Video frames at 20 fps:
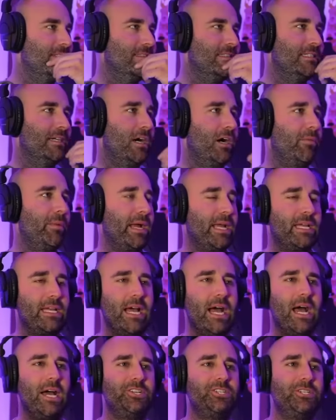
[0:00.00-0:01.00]
Oh my
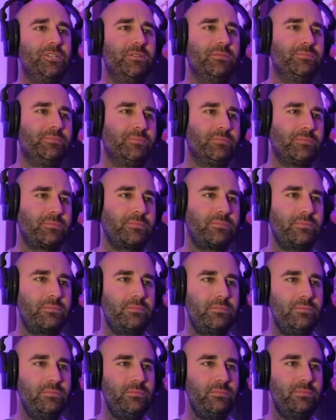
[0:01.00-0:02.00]
gosh.
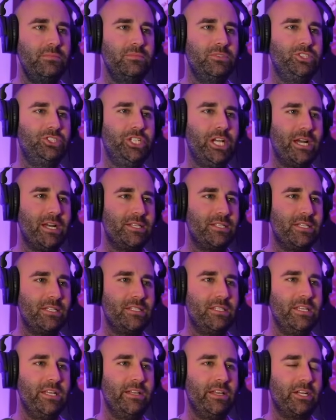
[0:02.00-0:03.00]
Genesis,
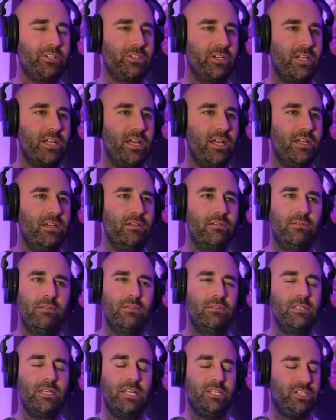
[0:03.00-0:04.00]
the electric.
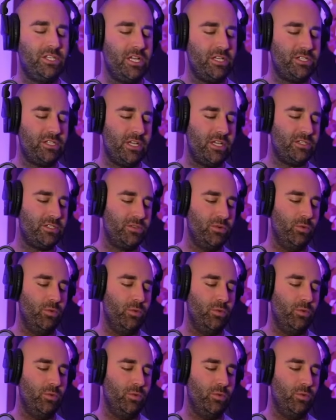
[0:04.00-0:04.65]
It's the